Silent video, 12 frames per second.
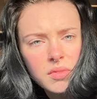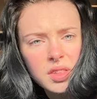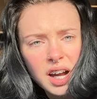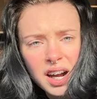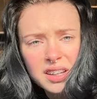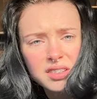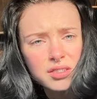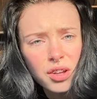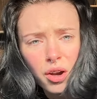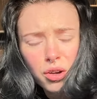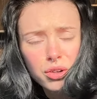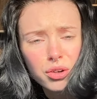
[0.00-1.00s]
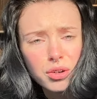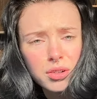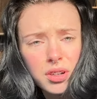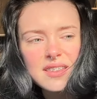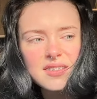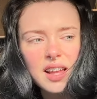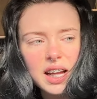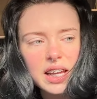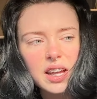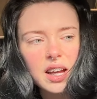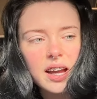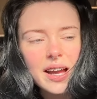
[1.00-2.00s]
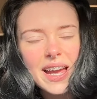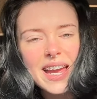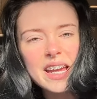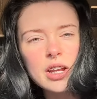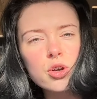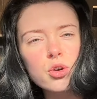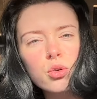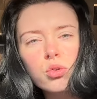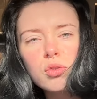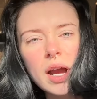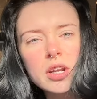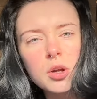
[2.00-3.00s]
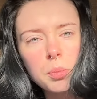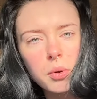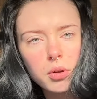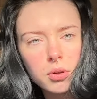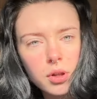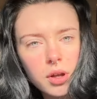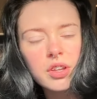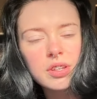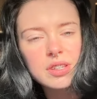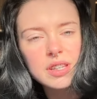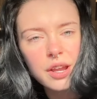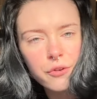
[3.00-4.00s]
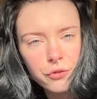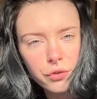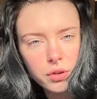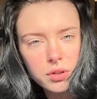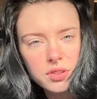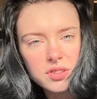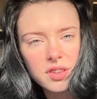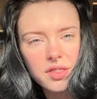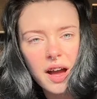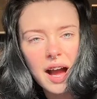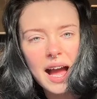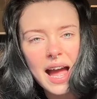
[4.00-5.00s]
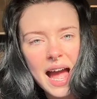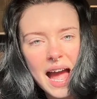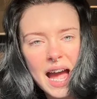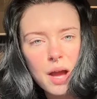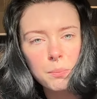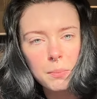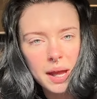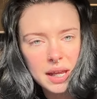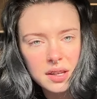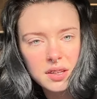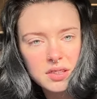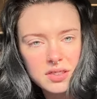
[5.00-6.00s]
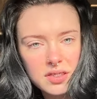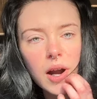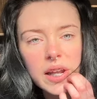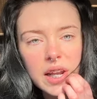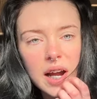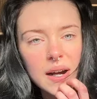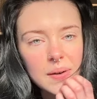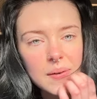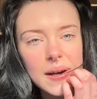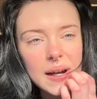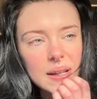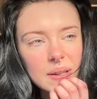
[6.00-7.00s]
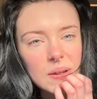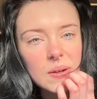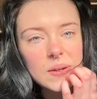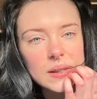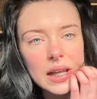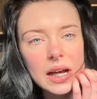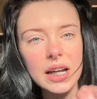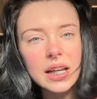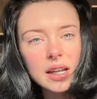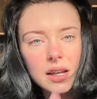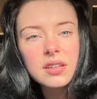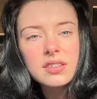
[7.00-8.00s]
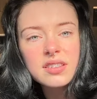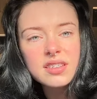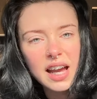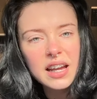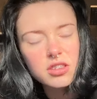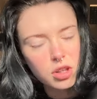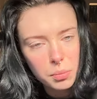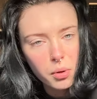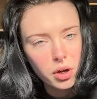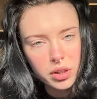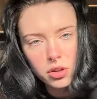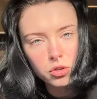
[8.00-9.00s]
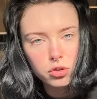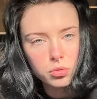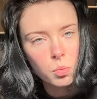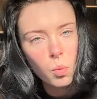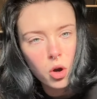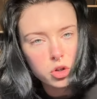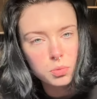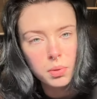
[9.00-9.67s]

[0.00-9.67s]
That is not good. It's like incredible the difference that hair makes. Right now, I look like a skater boy that doesn't wash